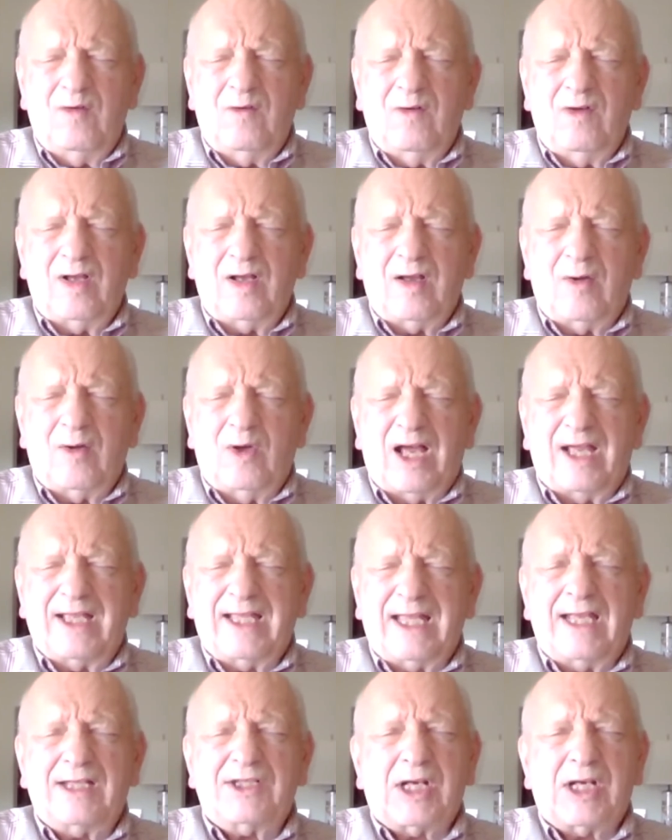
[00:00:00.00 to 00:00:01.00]
I
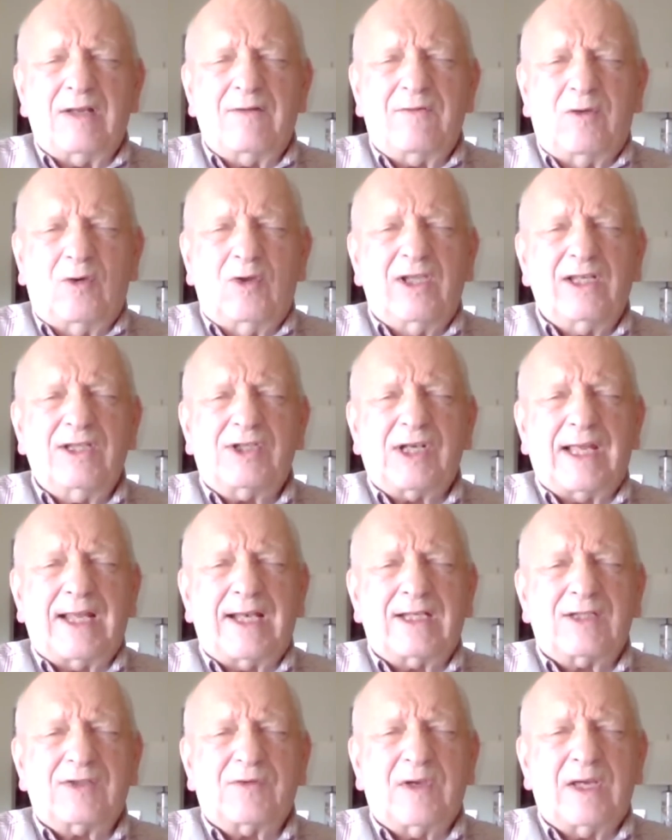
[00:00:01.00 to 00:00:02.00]
can't say fully
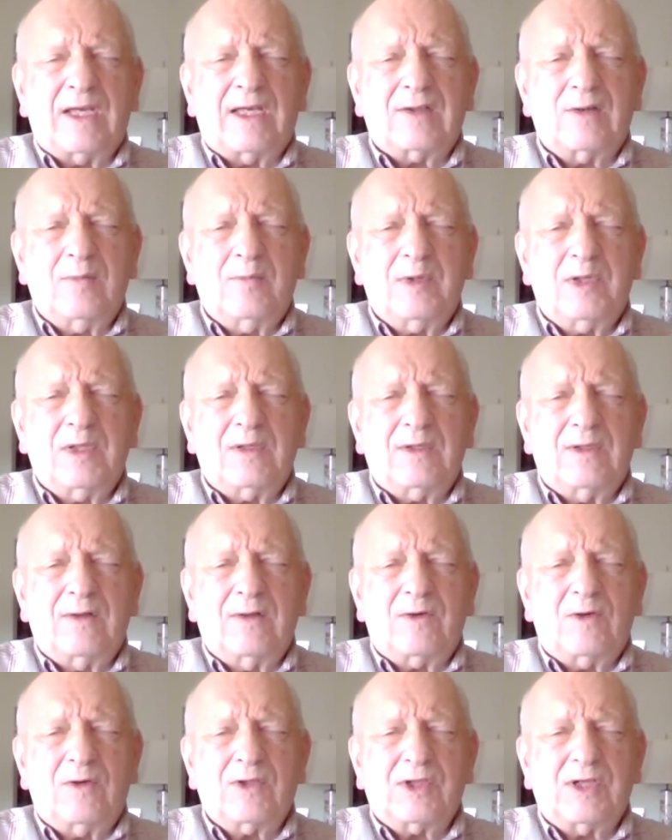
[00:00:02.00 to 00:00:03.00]
satisfactory, but the
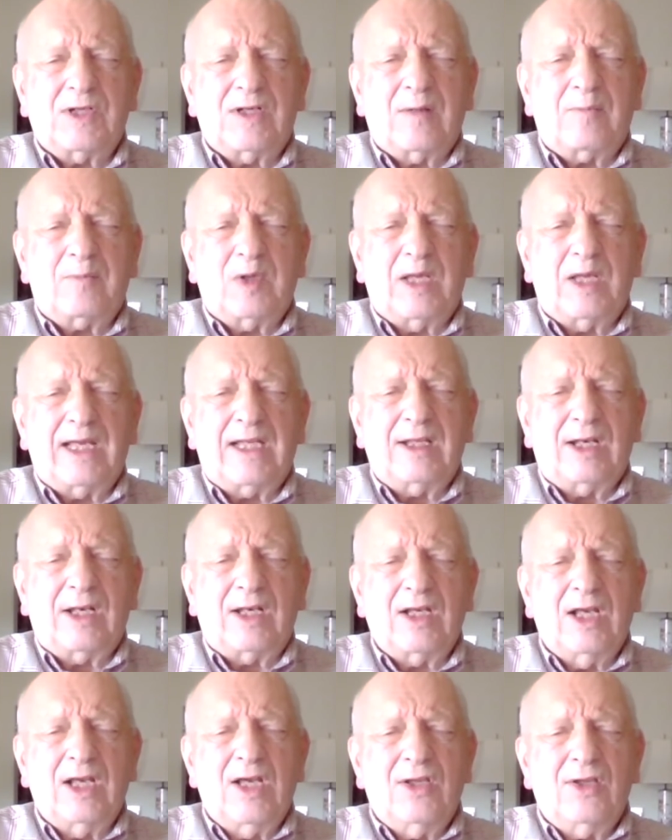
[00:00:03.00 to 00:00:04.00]
first airplane
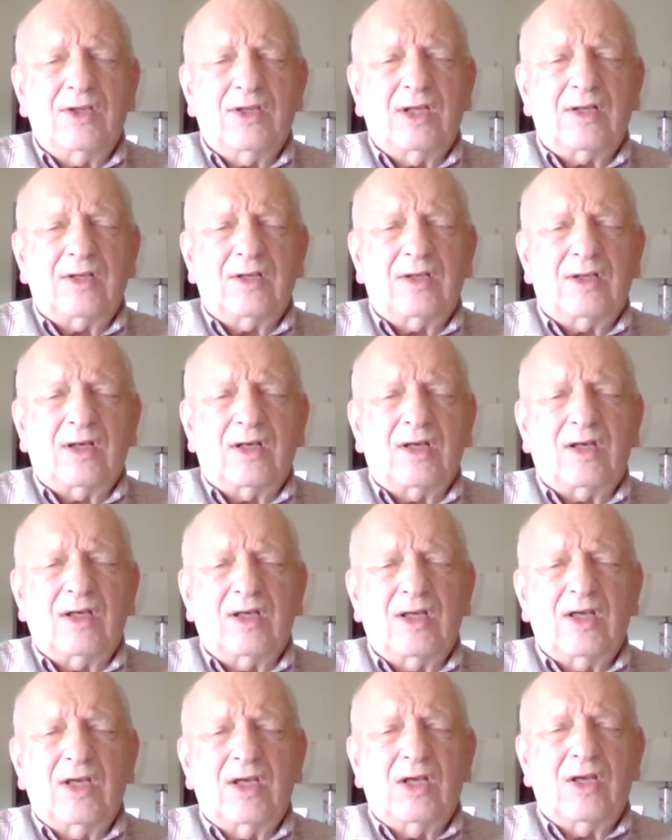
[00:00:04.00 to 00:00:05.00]
that
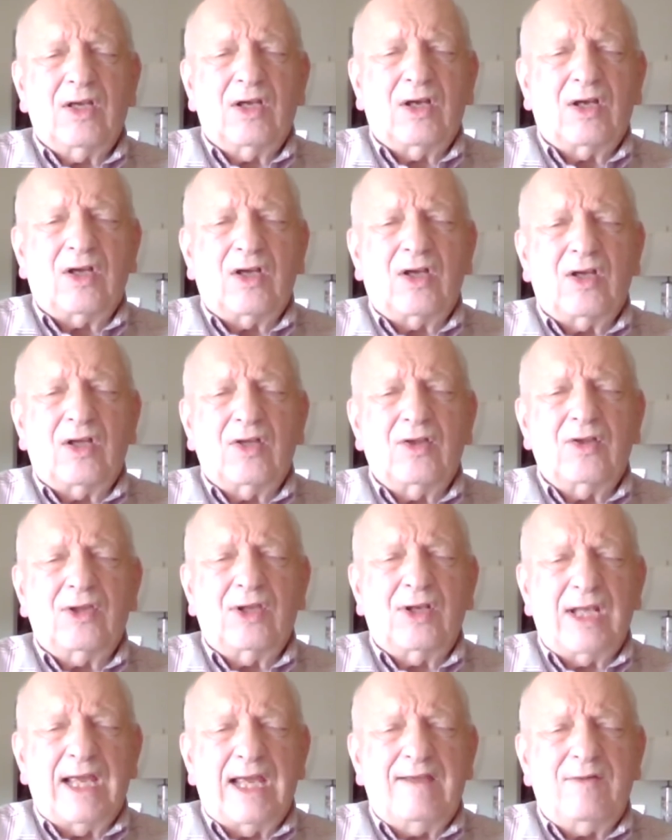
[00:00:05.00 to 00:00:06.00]
the
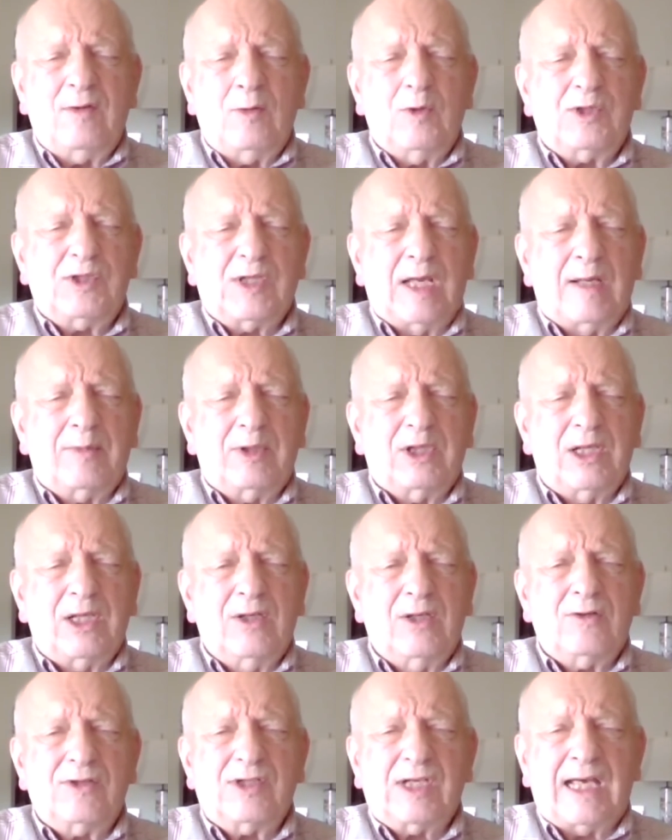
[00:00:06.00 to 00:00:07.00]
Navy was able to
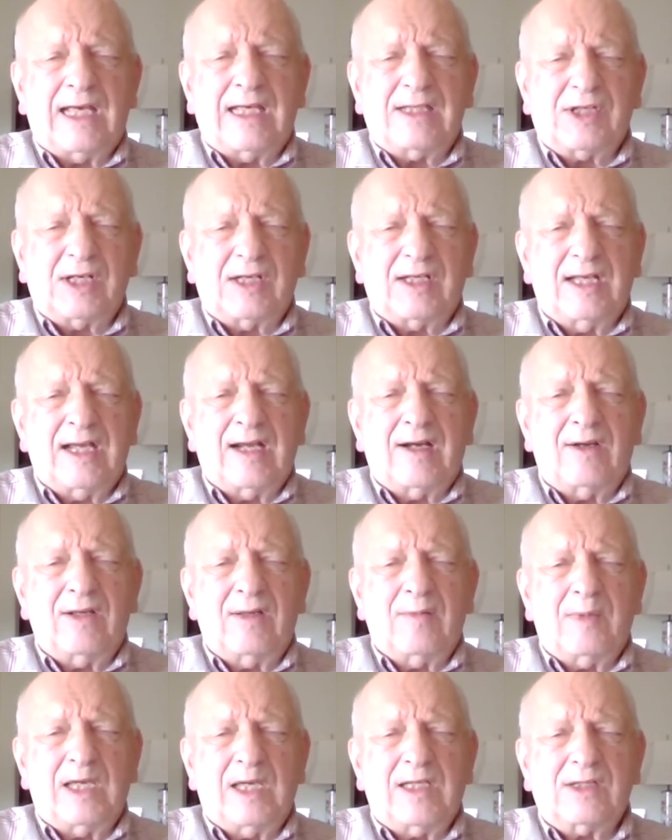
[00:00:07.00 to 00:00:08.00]
use as a
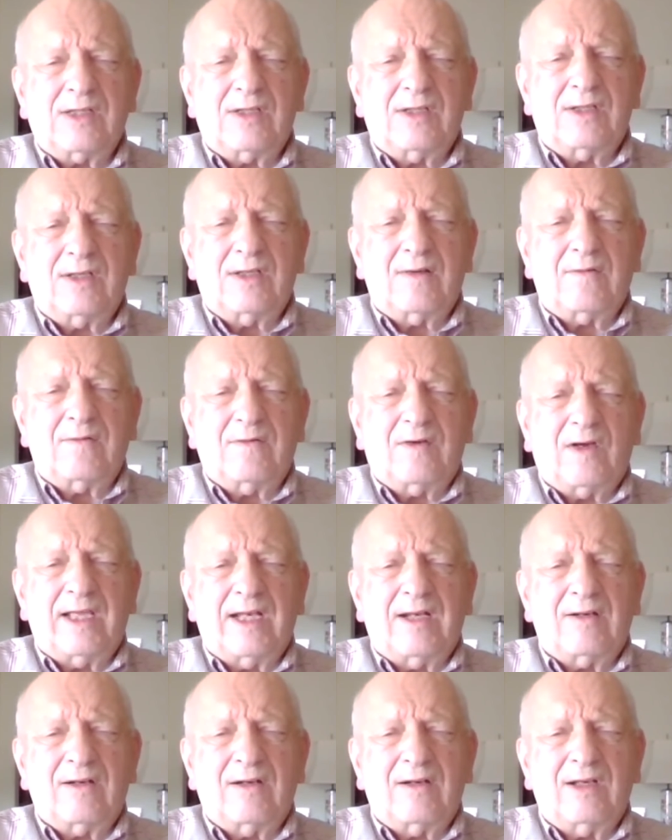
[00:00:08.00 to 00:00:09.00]
carrier-based
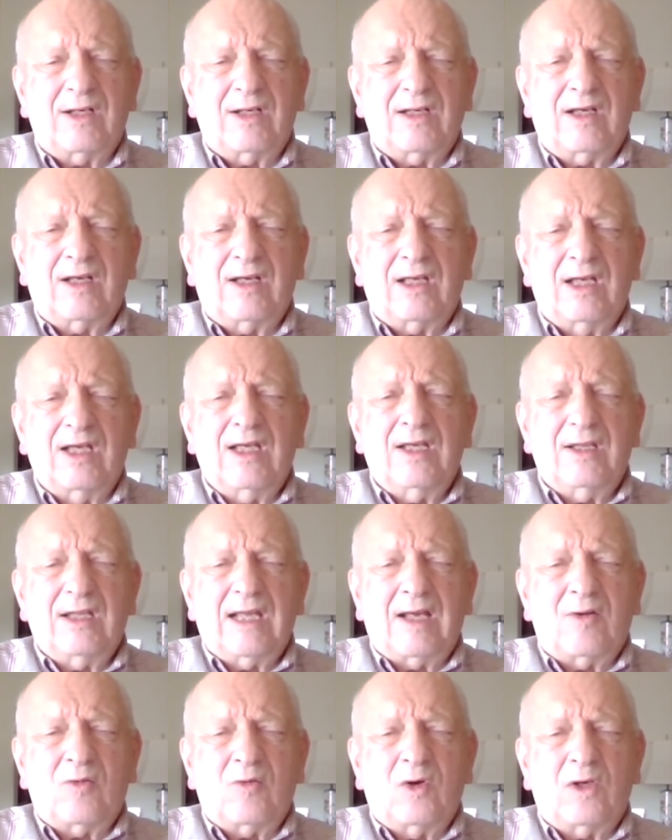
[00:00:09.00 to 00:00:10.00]
fighter, and
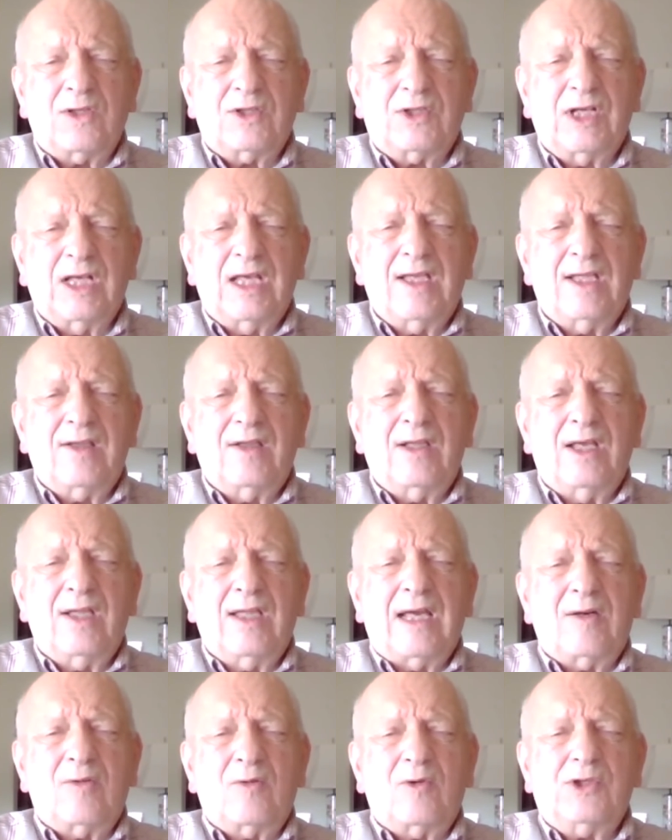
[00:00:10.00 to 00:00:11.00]
that was
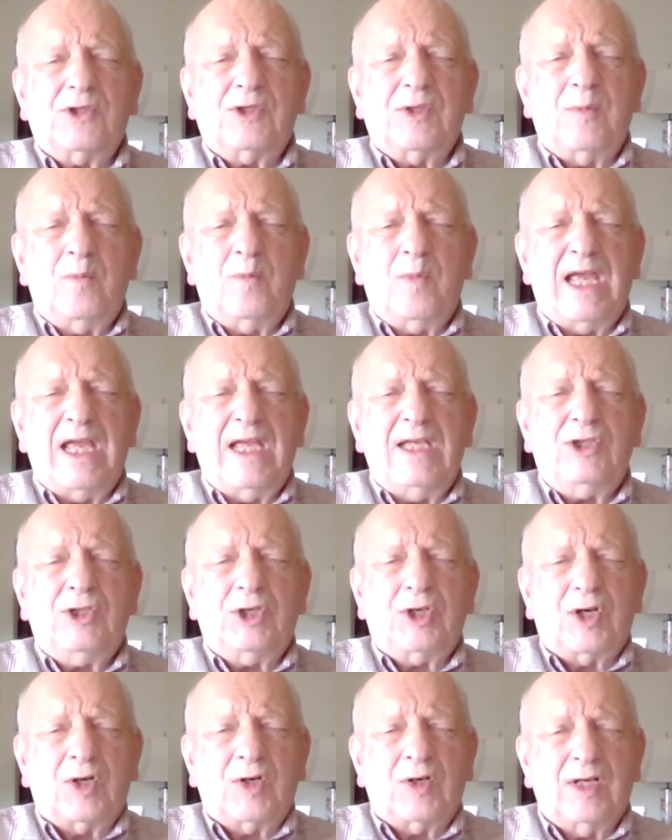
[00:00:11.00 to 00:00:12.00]
the
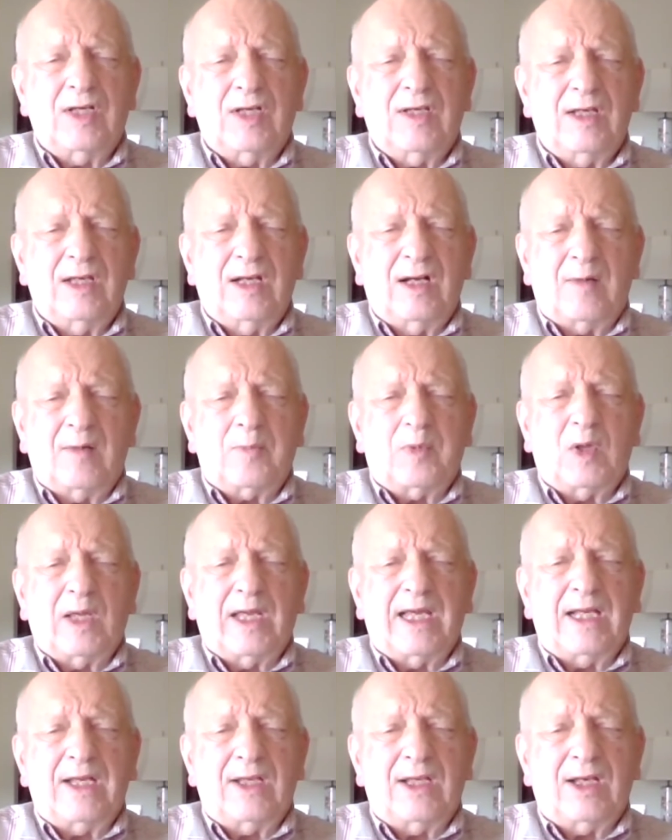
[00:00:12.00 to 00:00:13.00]
major
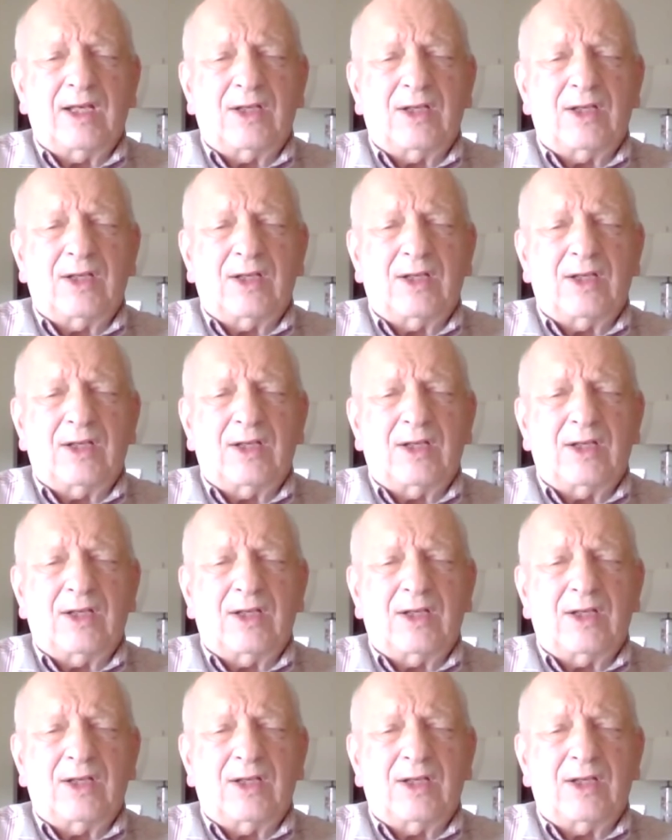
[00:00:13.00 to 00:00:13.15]
airplane that